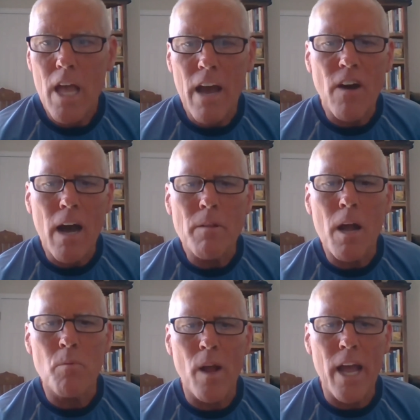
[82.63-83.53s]
If I'm
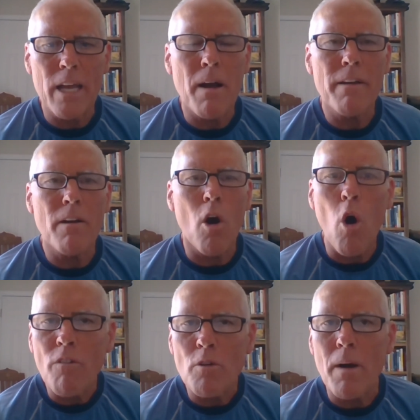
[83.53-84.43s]
not praying
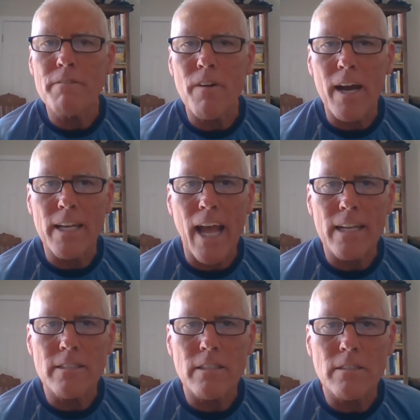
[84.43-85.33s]
over my
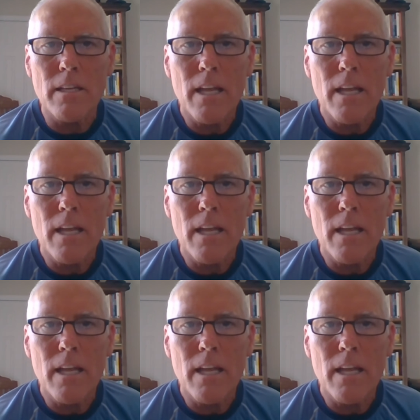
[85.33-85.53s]
finances,